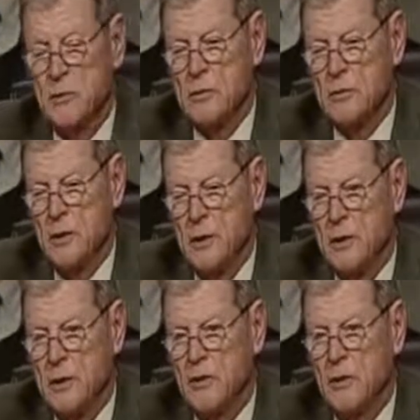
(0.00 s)
was trying to
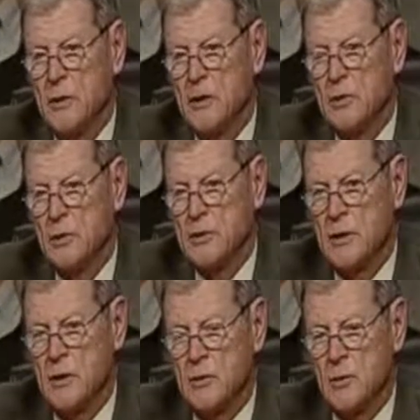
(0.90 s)
get the additional
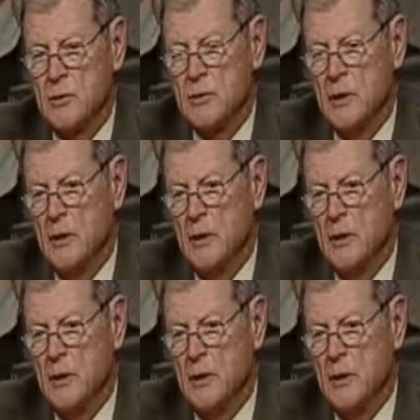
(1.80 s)
senators